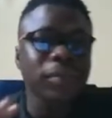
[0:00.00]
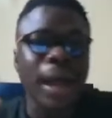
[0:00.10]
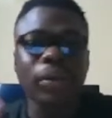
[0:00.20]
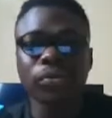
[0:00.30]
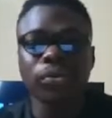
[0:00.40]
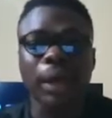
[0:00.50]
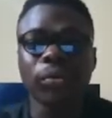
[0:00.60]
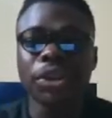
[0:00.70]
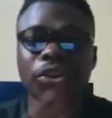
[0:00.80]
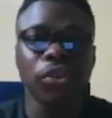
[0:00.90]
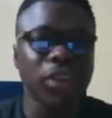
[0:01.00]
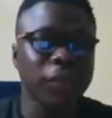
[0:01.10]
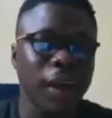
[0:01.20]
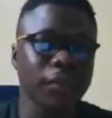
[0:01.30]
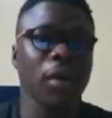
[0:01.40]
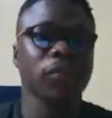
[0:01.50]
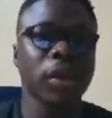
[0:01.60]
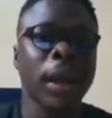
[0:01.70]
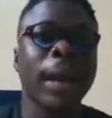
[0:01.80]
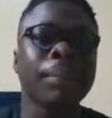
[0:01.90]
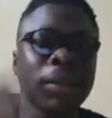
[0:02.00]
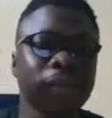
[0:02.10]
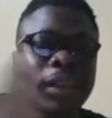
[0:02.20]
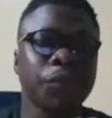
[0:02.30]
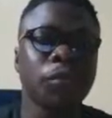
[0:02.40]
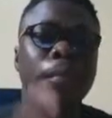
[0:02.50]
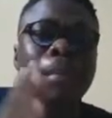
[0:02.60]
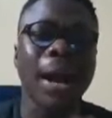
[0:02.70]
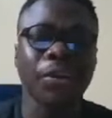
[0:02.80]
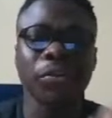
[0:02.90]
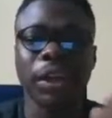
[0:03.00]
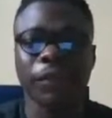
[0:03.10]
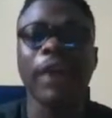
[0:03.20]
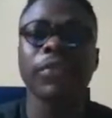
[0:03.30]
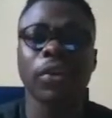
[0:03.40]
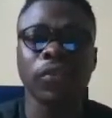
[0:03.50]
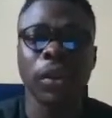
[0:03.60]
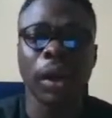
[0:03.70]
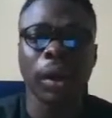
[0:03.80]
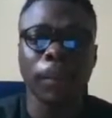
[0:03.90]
I don't need your 35,000 naira. I'm here to give you back your 35,000 naira.